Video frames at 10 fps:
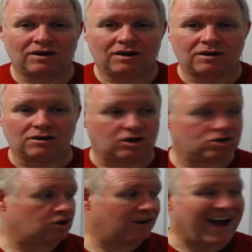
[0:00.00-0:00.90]
you know, so
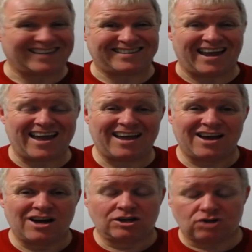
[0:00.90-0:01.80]
they're out of date.
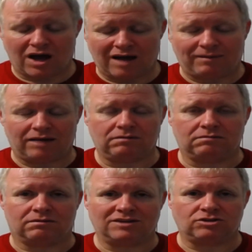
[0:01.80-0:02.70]
So I'm like, oh,
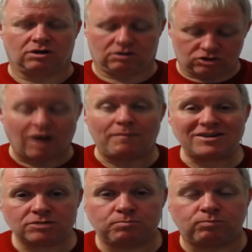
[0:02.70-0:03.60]
that's not good. So I
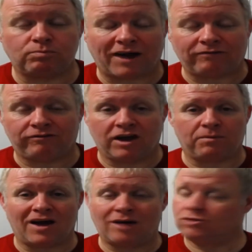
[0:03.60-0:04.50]
messaged back Vape
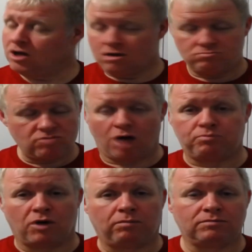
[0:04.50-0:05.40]
around, not a
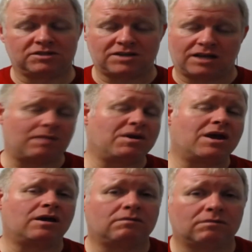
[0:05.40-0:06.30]
problem. They said, give me your
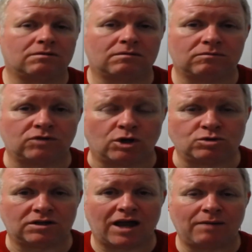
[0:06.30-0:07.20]

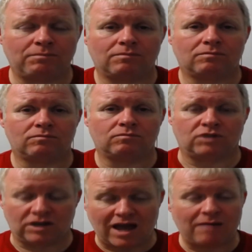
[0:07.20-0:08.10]
username, your
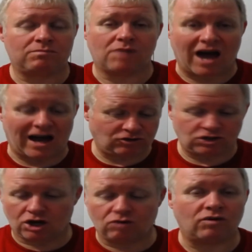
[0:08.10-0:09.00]
name, and
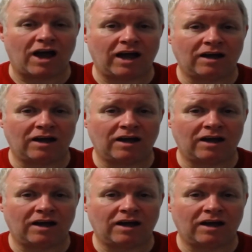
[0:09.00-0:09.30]
your